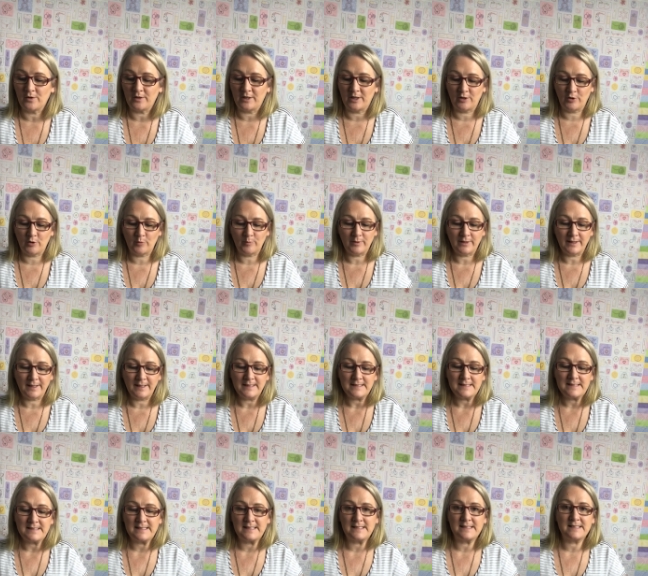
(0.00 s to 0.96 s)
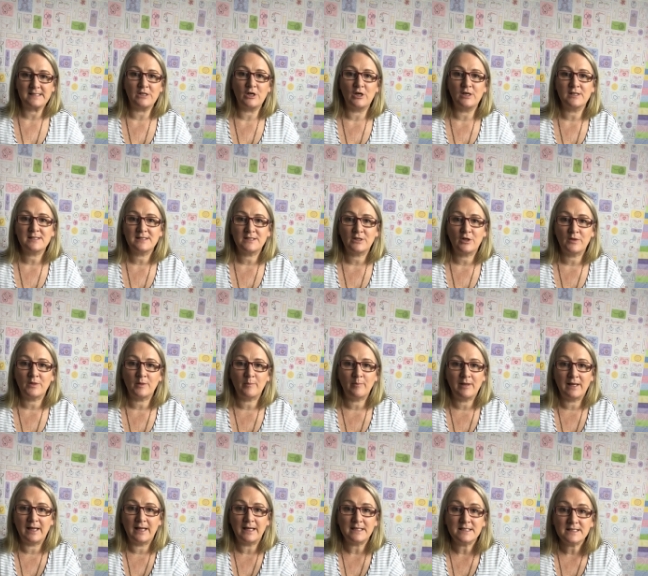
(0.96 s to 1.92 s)
on aeroplanes, sits nicely on the
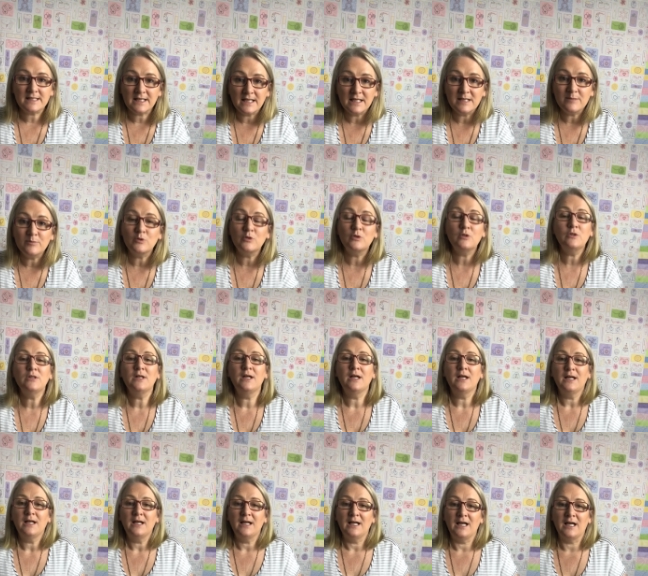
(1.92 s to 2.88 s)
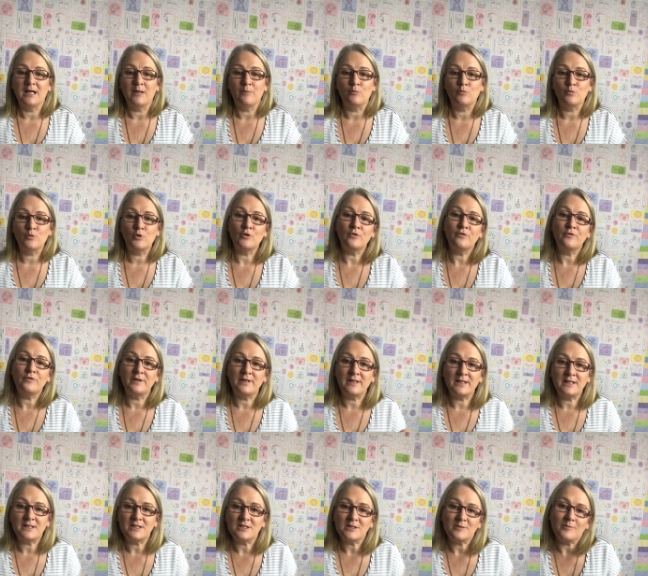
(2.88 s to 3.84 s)
plane table, will
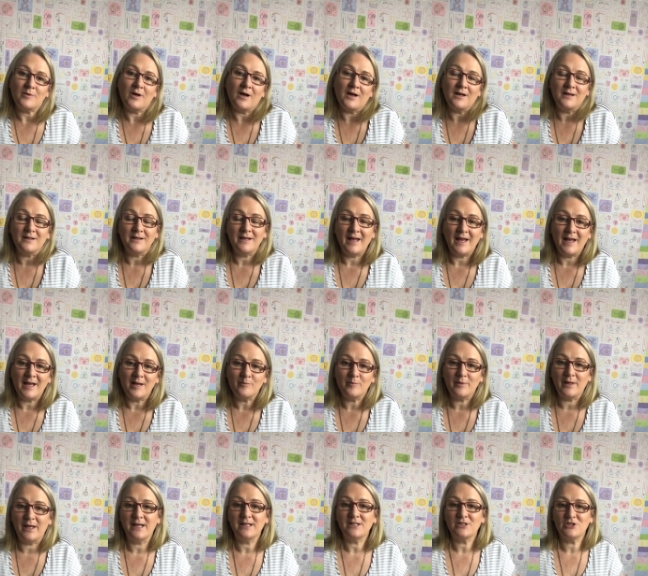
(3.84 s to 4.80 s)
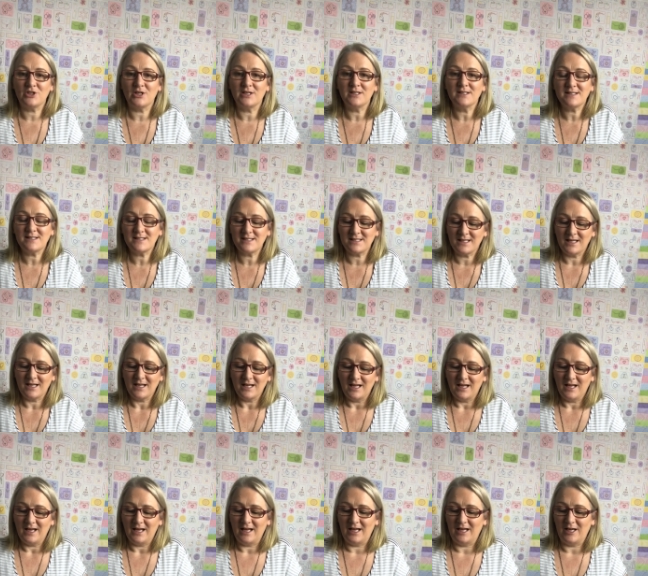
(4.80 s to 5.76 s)
fit into my handbag
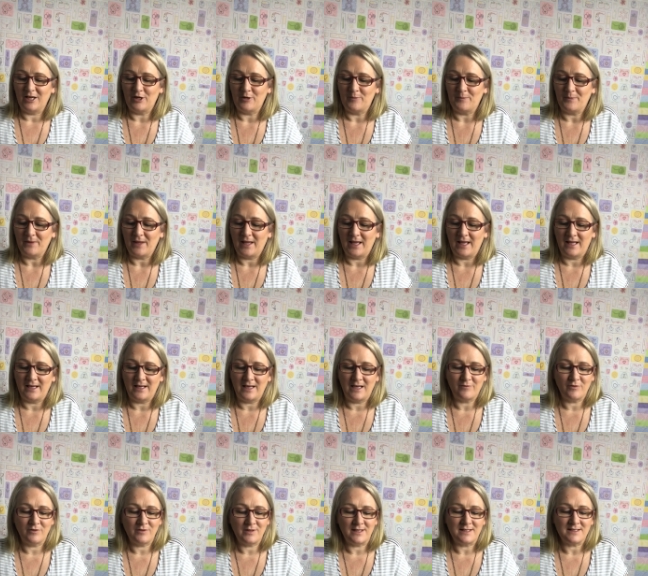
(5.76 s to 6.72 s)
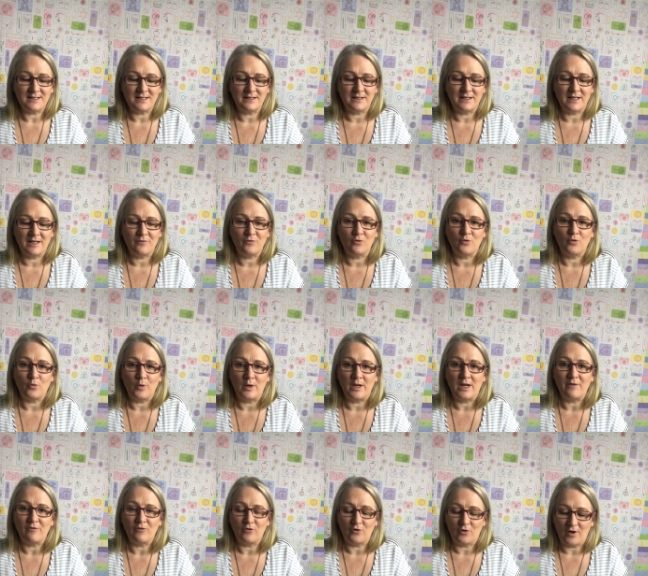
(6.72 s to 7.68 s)
and everything's in there for
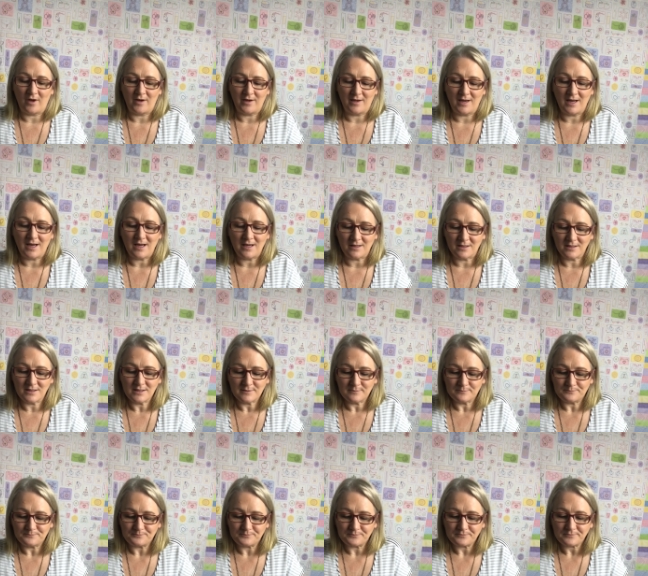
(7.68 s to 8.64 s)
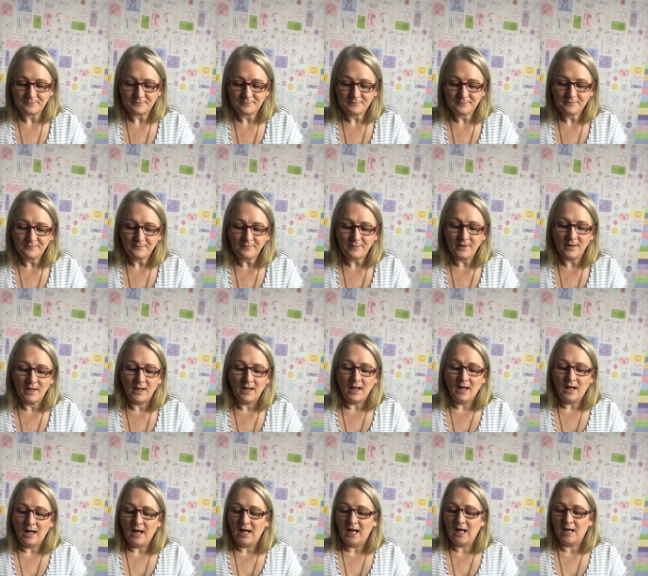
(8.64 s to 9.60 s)
whenever I need it.
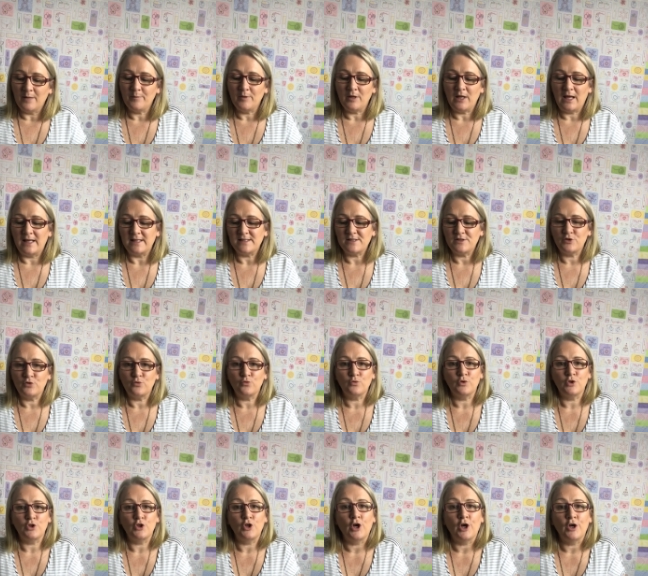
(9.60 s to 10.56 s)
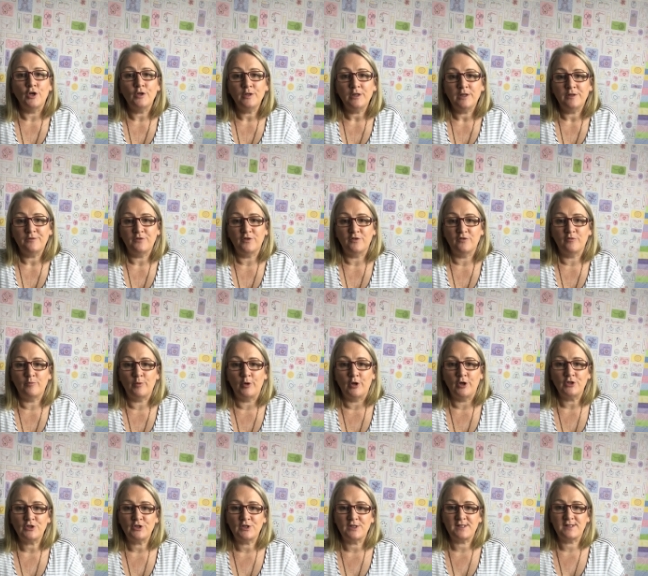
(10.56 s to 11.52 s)
As you would know, if you've
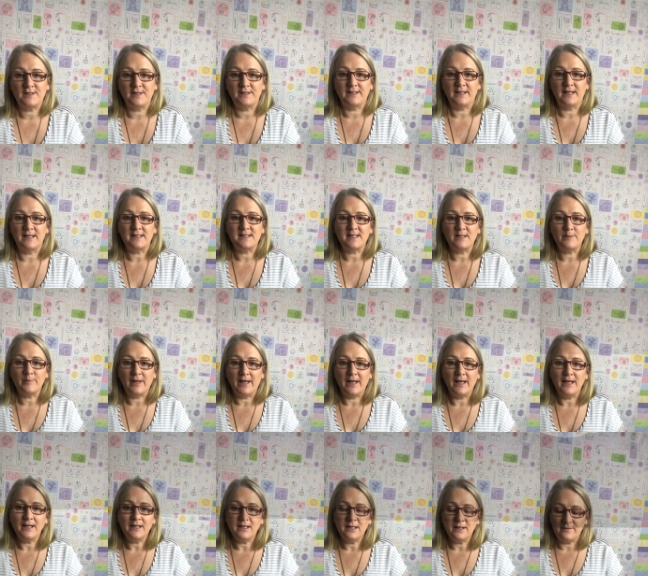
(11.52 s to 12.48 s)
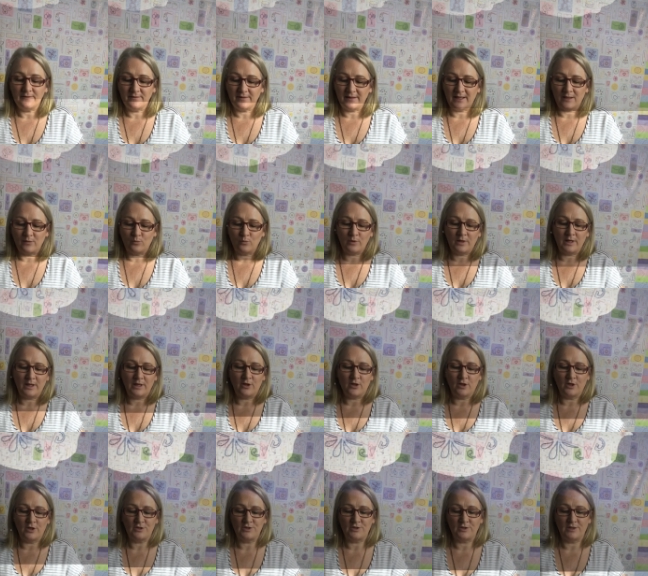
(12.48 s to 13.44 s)
purchased the Yazzii bag, then
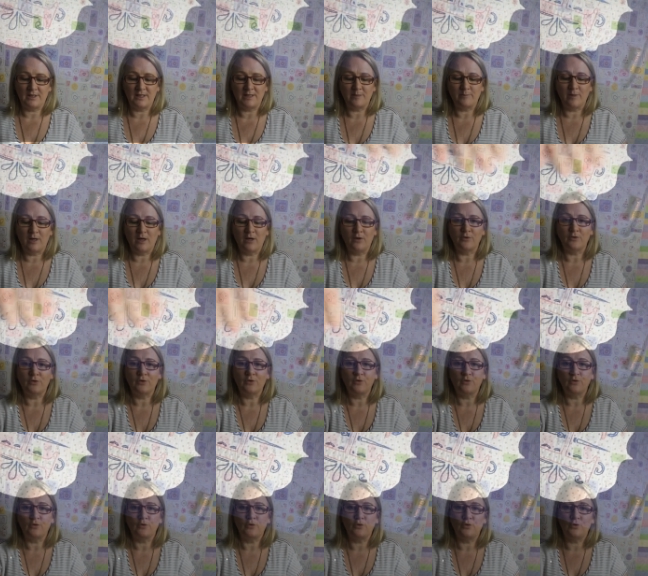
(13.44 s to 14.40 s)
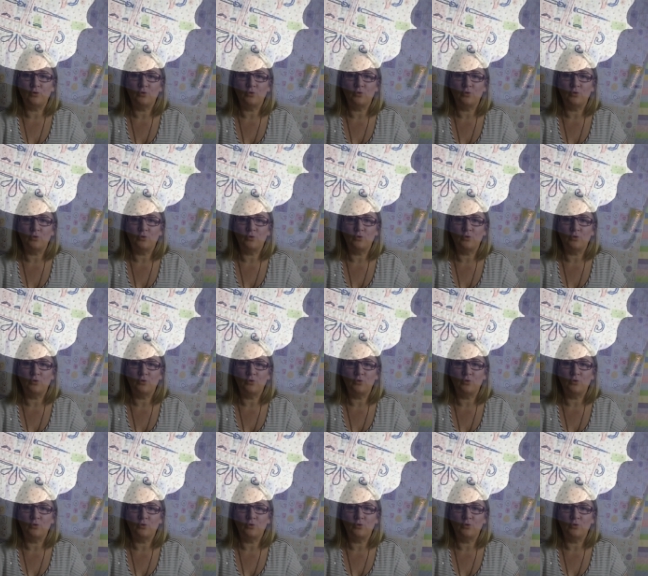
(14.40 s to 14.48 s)
we're going to email you